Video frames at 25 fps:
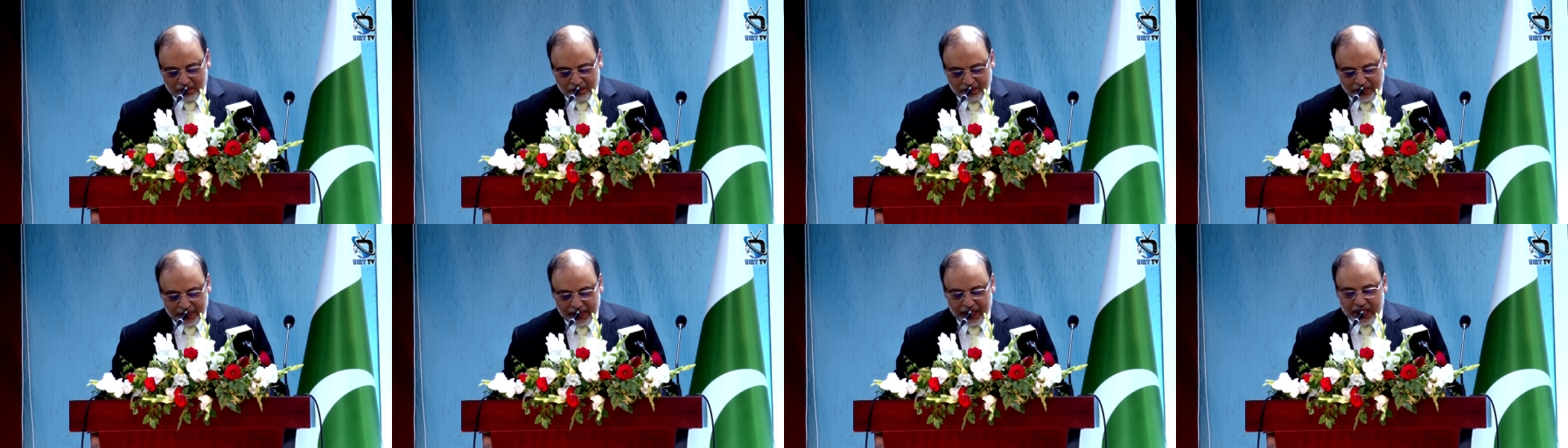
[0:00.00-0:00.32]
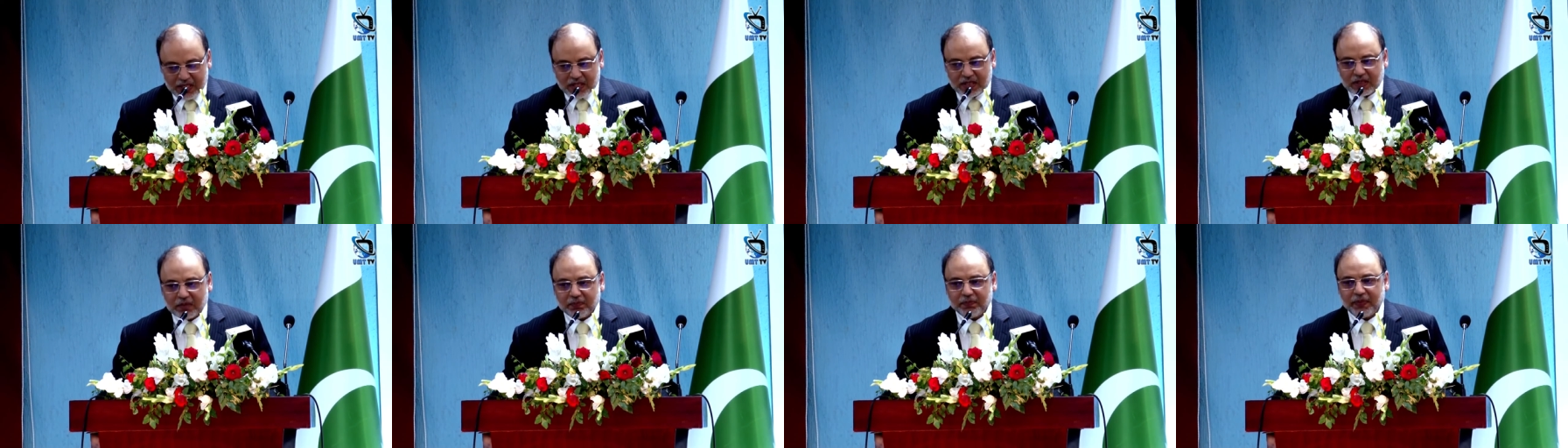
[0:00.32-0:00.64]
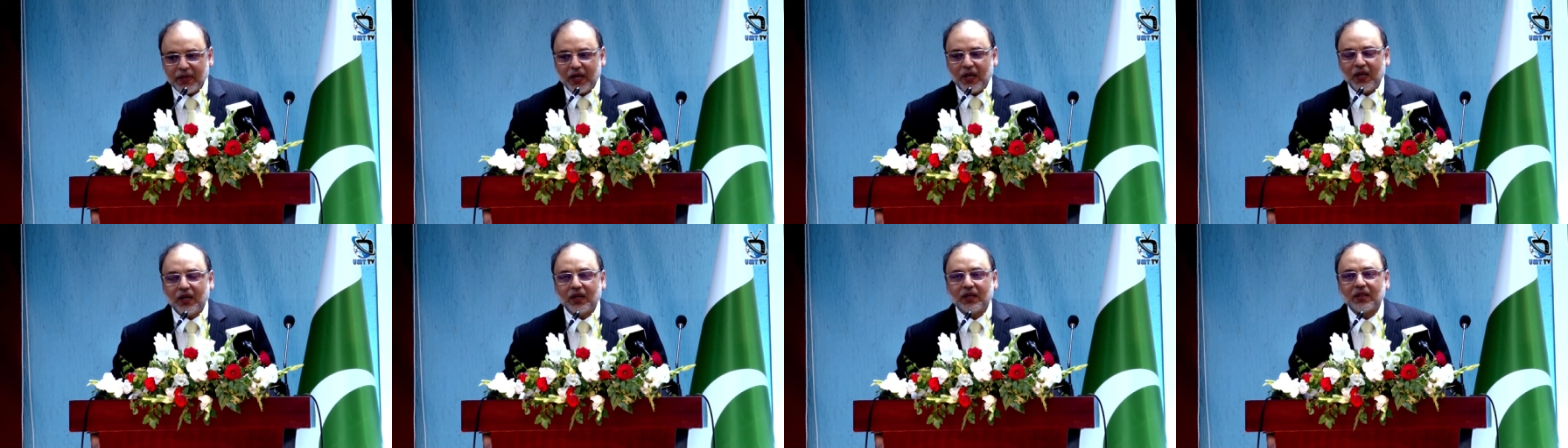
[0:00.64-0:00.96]
based
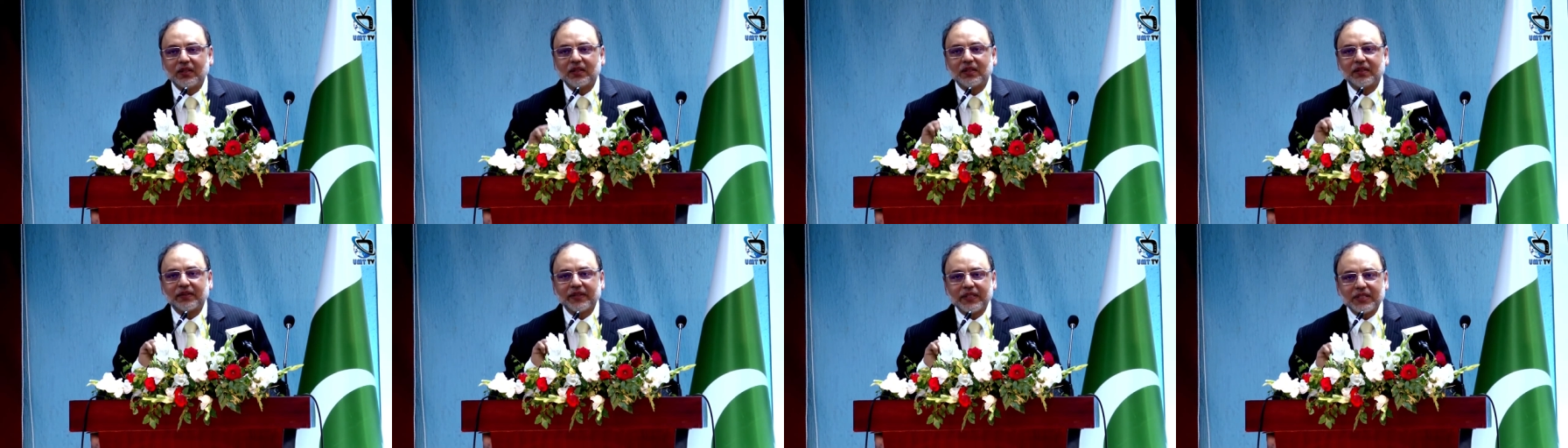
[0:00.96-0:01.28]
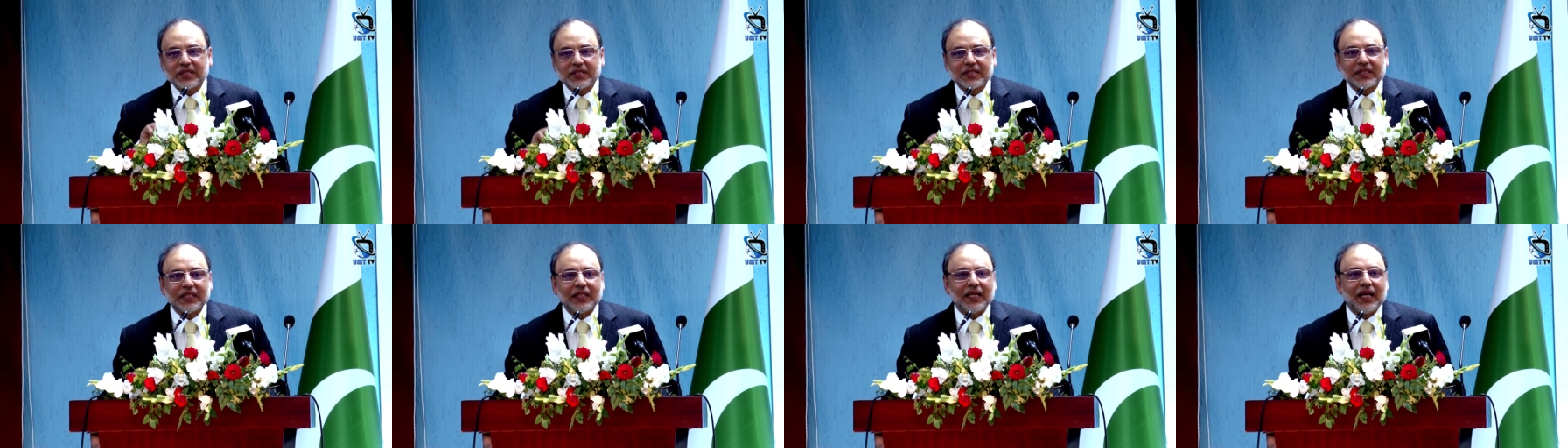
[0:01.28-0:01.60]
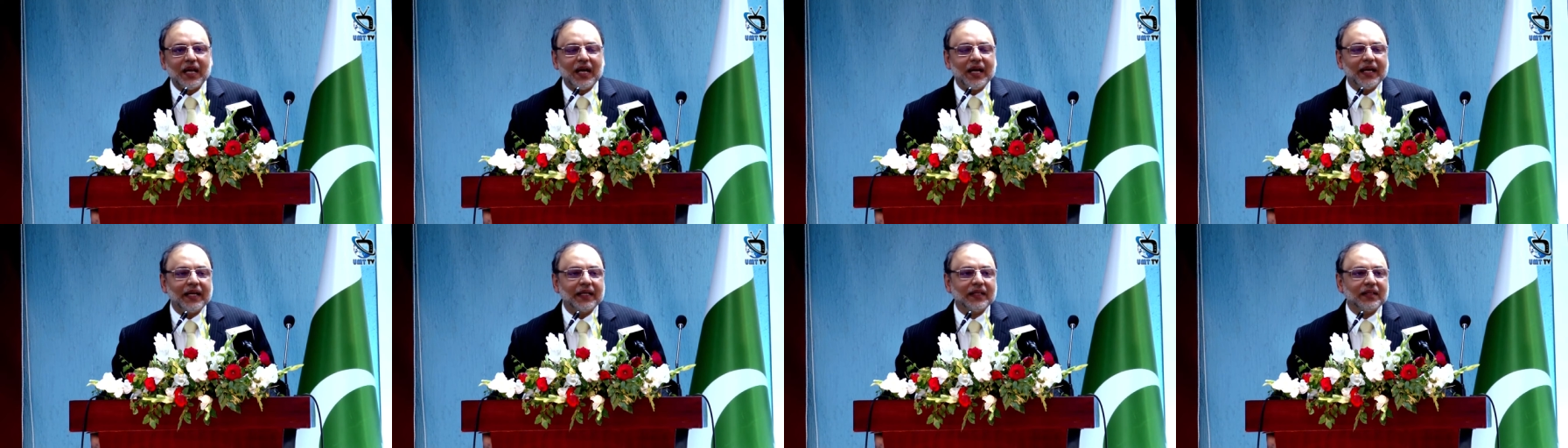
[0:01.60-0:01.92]
upon
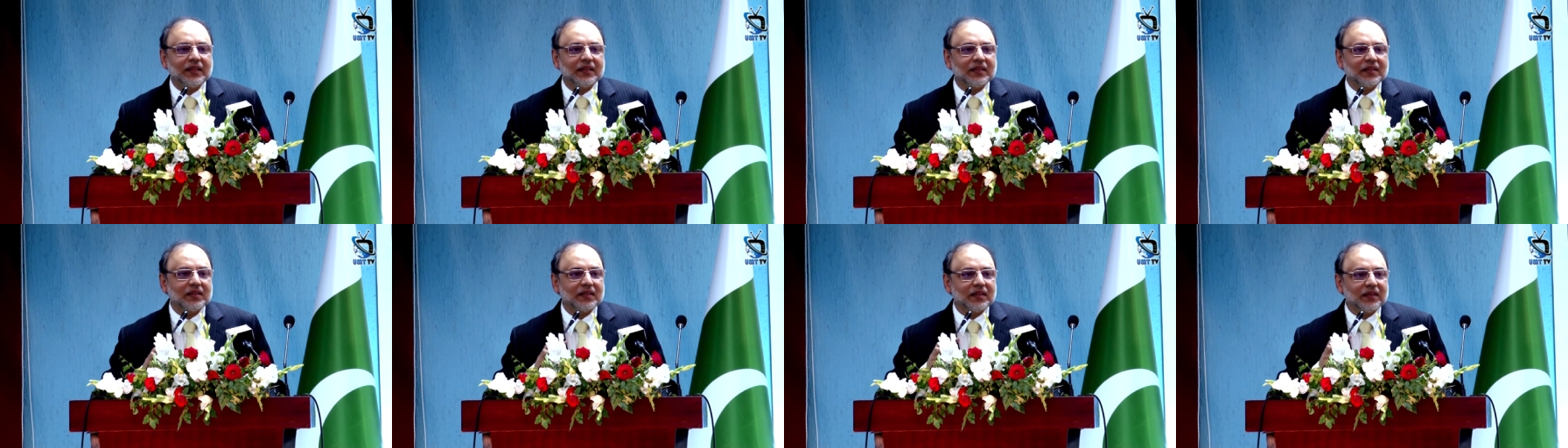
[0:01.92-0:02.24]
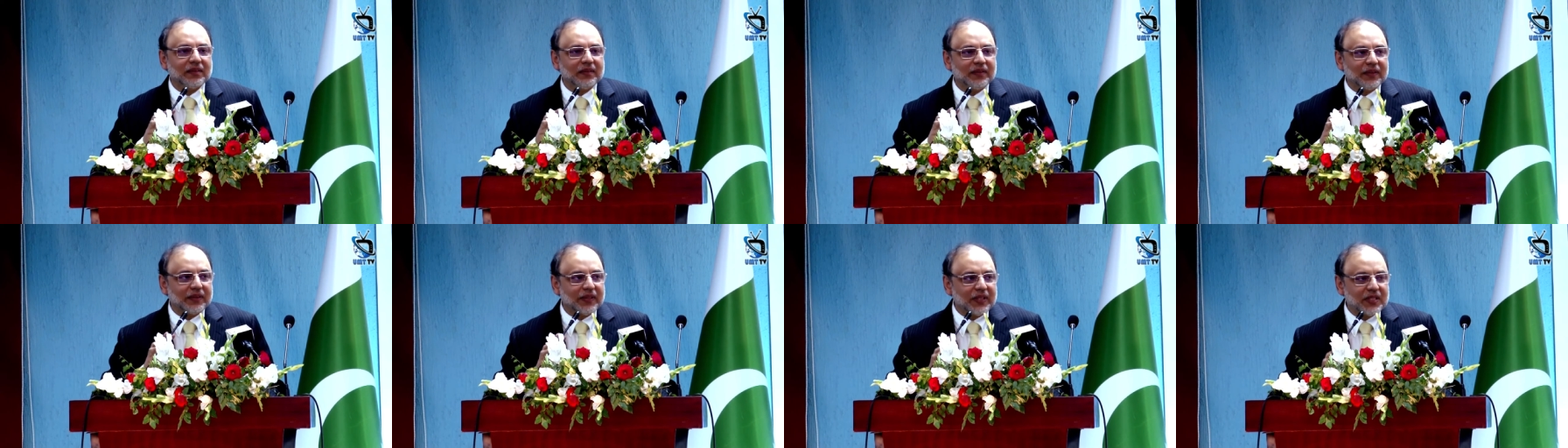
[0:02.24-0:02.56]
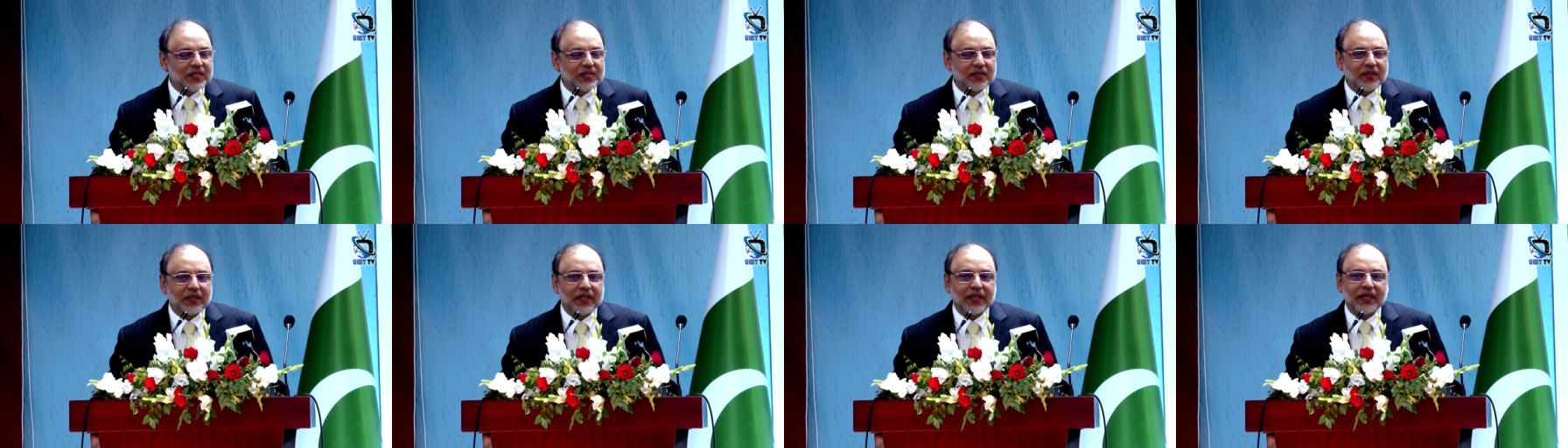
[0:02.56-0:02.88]
crystalline
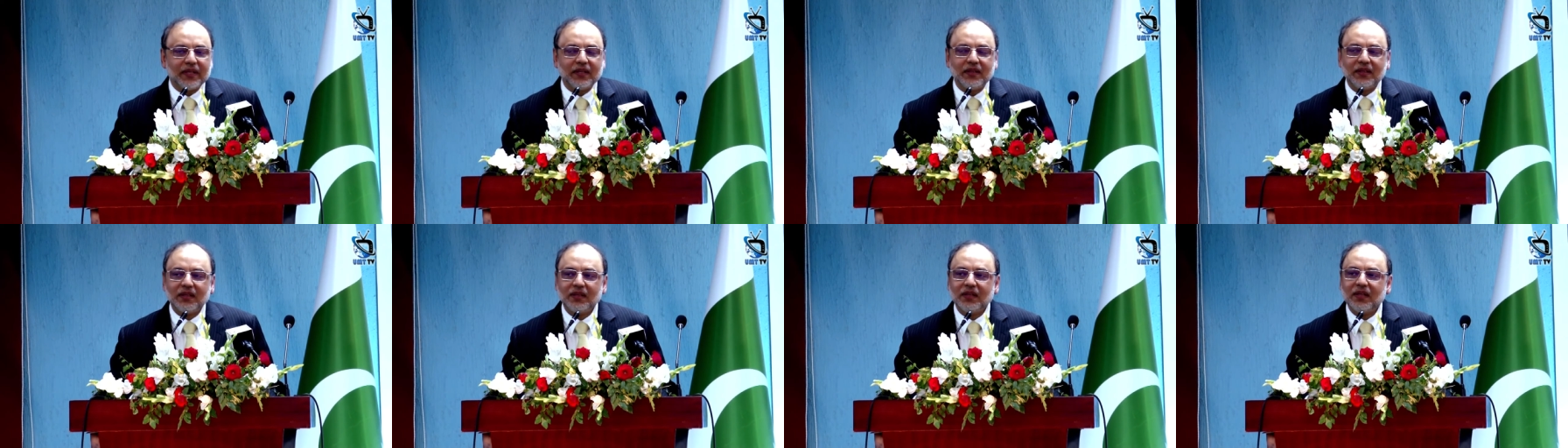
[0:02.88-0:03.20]
reasoning